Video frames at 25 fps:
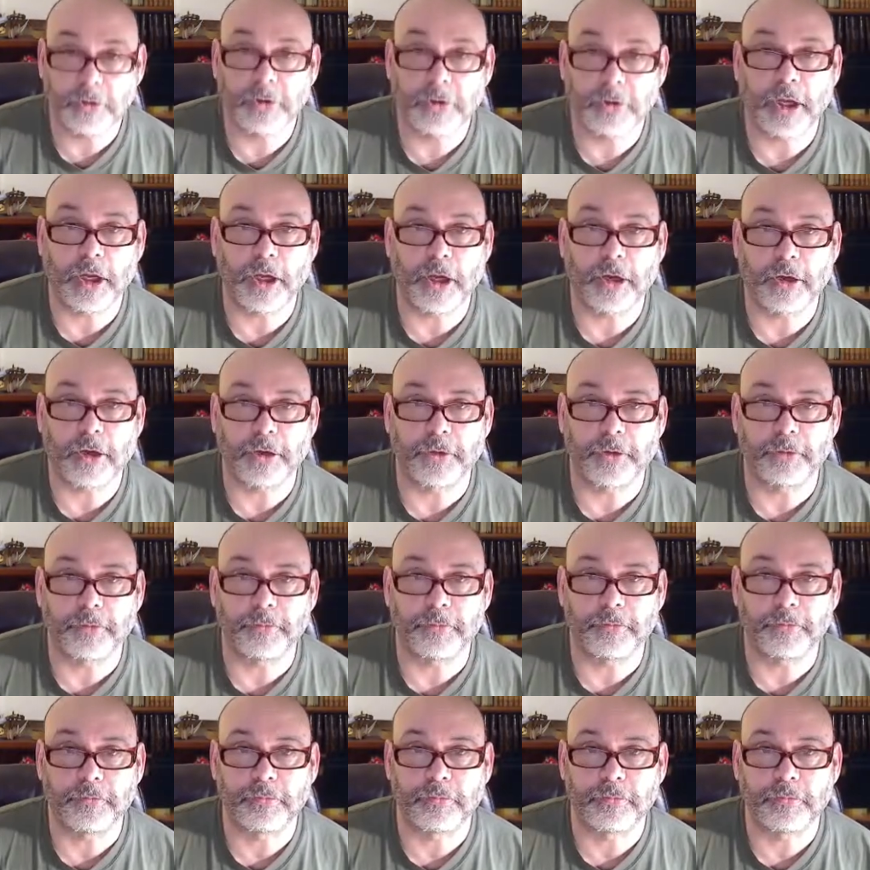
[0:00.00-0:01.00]

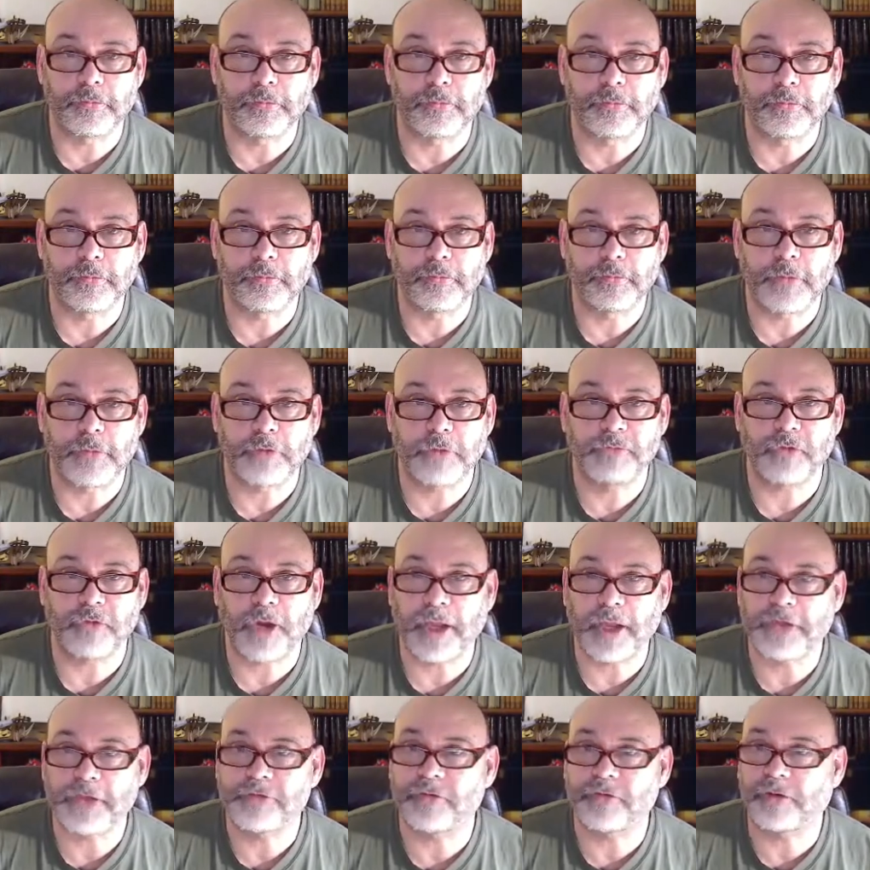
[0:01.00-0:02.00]
if you're
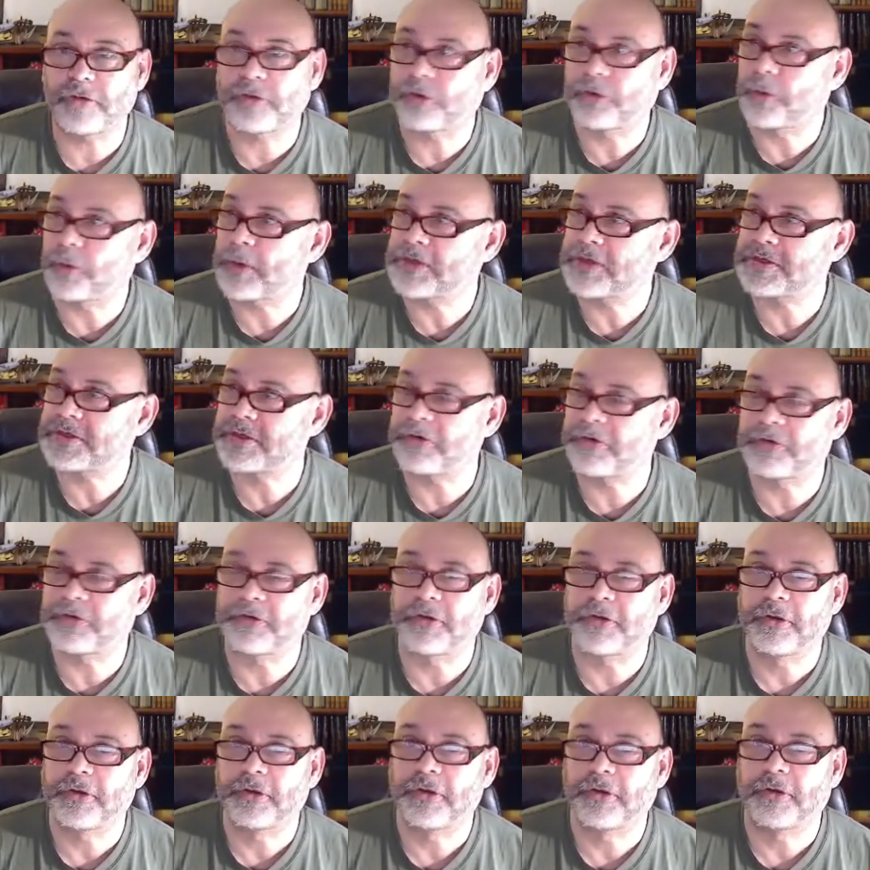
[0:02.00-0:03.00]
answering the questions
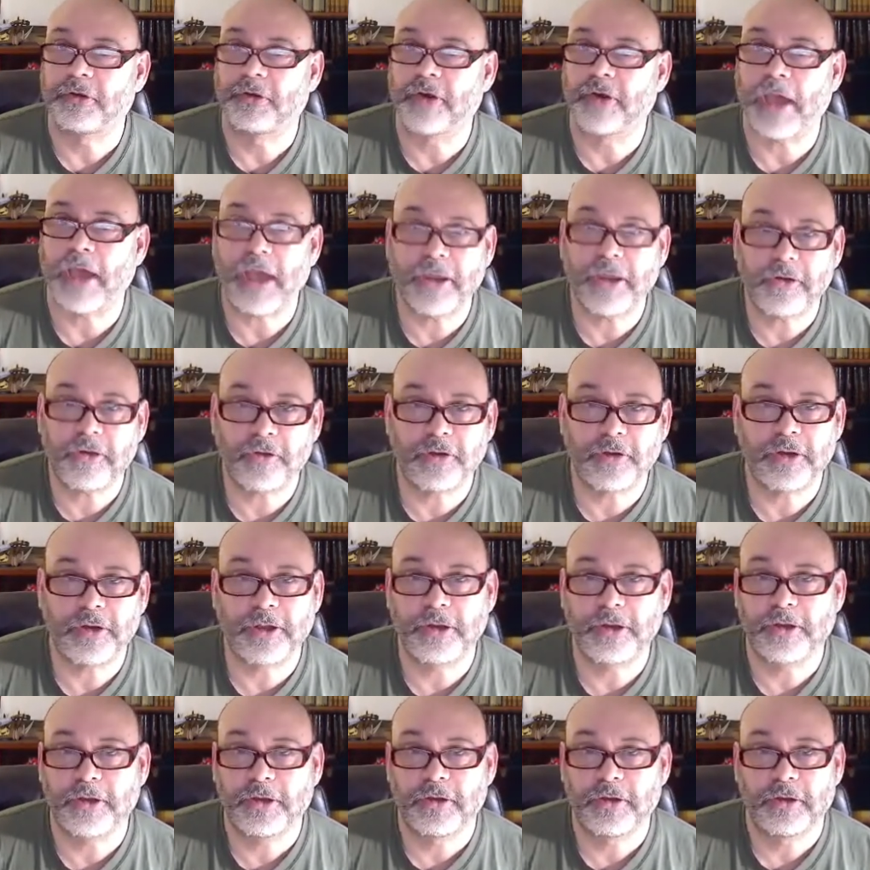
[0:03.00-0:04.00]

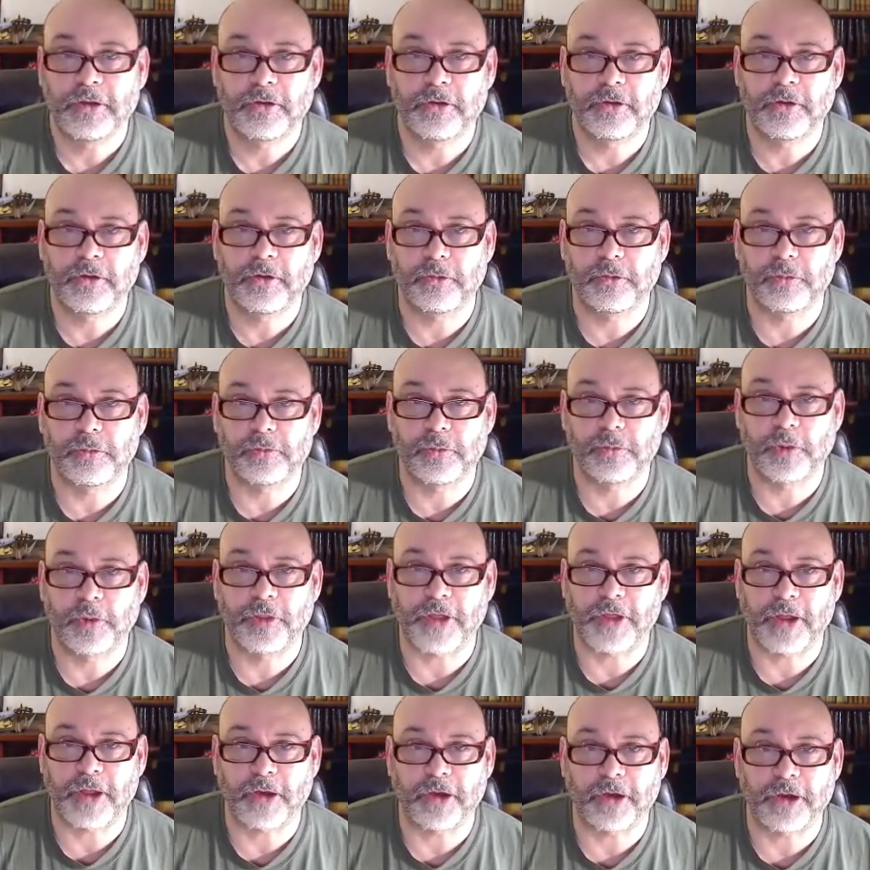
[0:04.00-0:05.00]
accurately, though
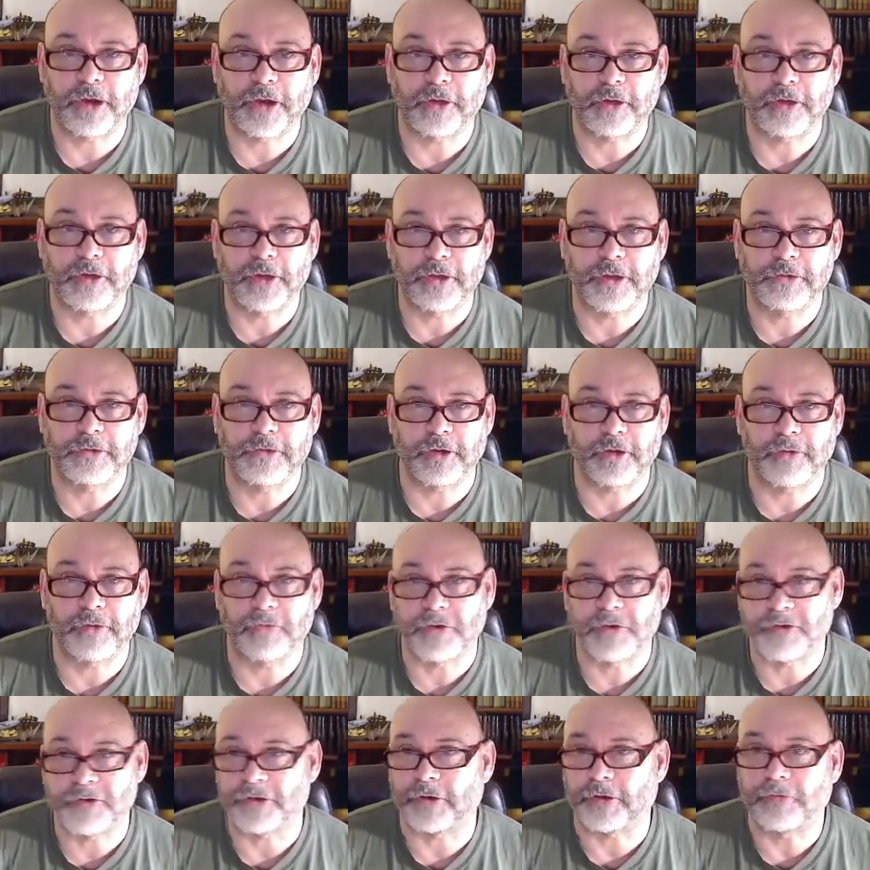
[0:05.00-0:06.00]
without a doubt takes care of
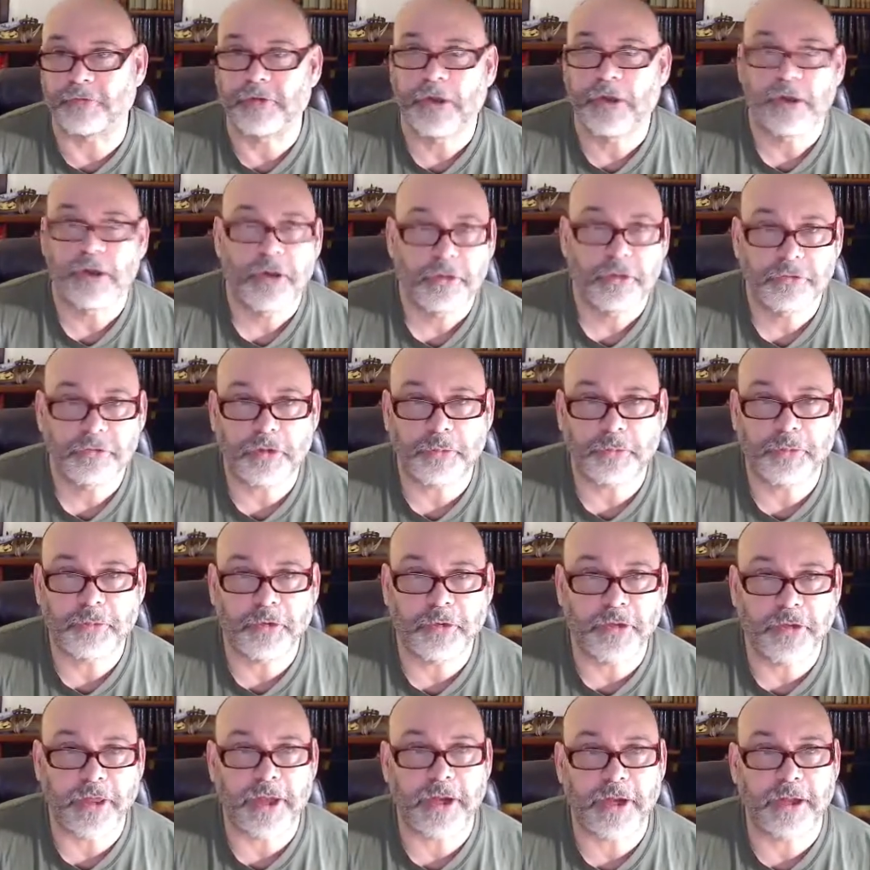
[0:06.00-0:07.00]
itself. So I'll pull
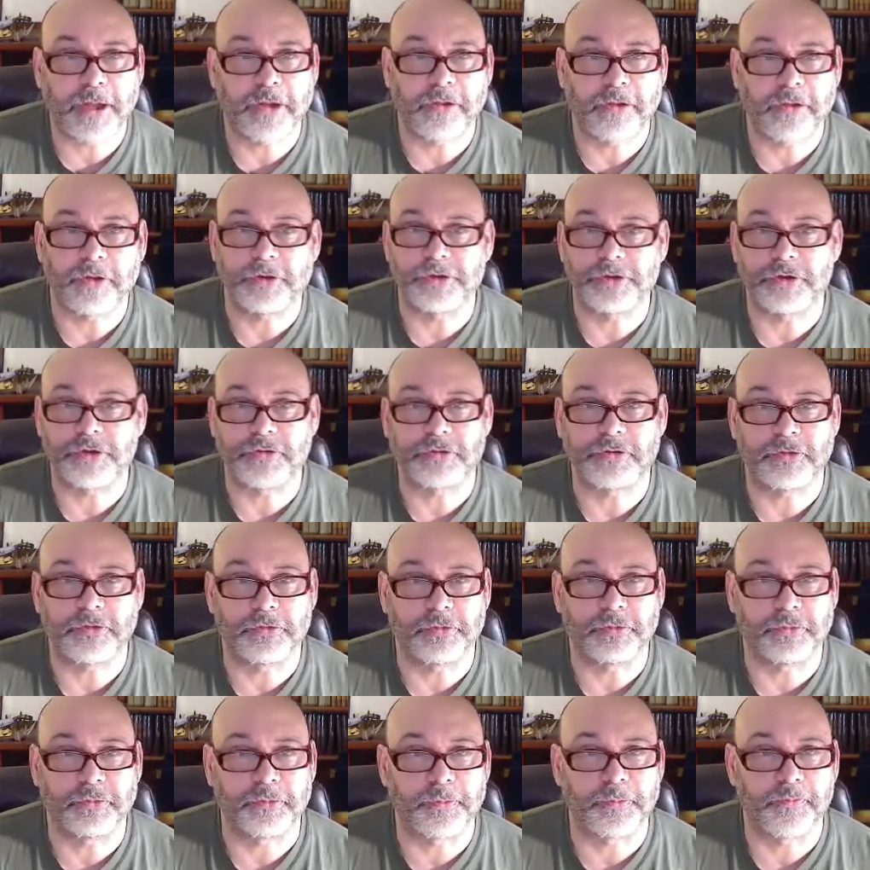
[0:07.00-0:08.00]
that out of there just
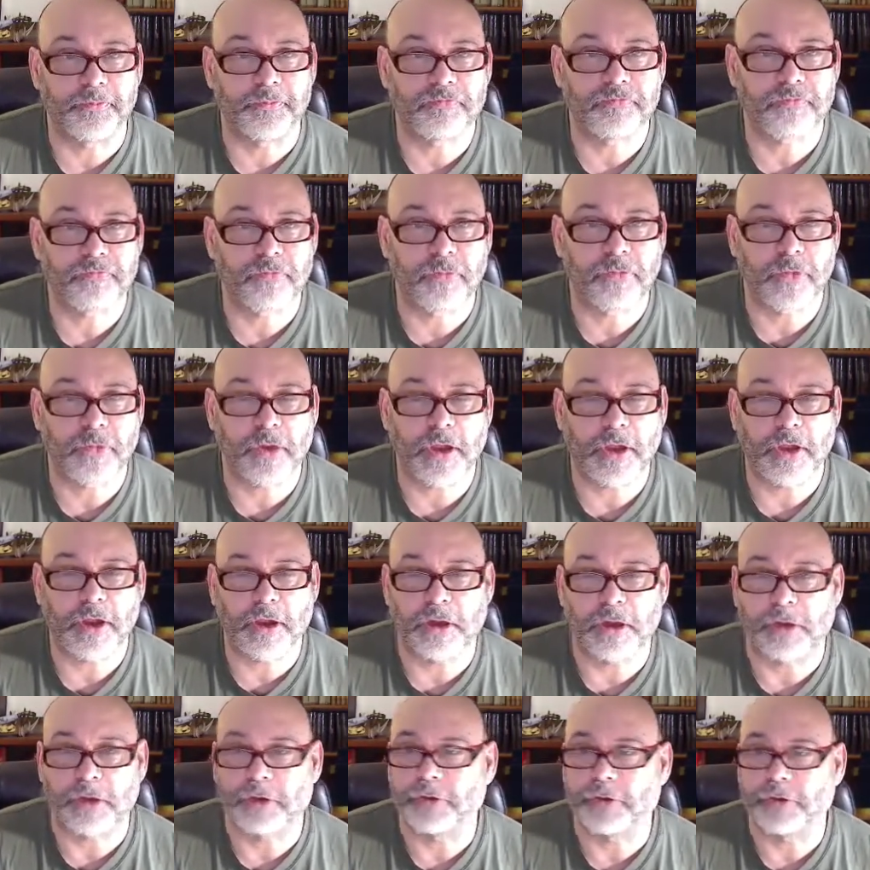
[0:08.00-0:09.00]
so
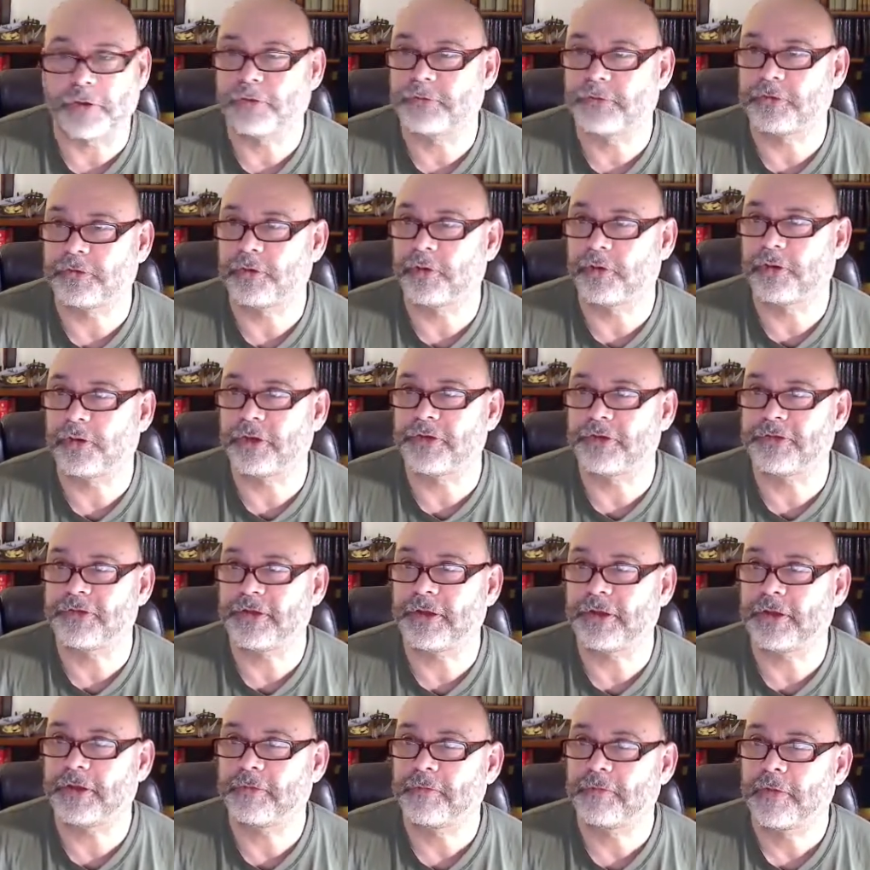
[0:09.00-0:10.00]
you can
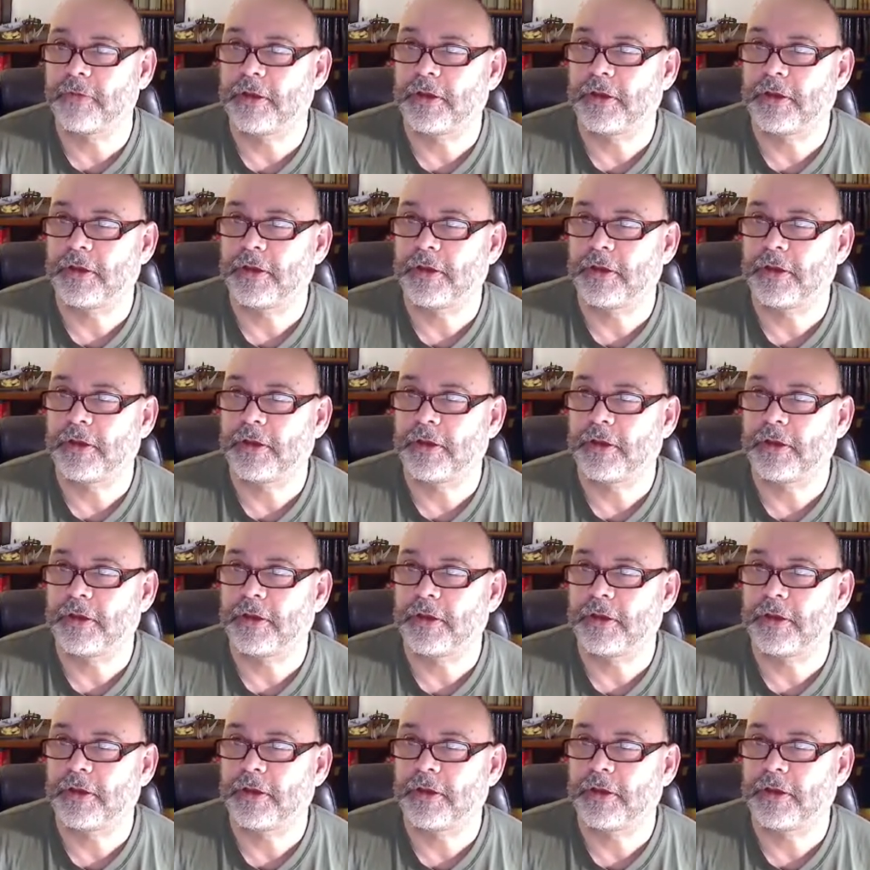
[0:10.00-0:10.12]
see it.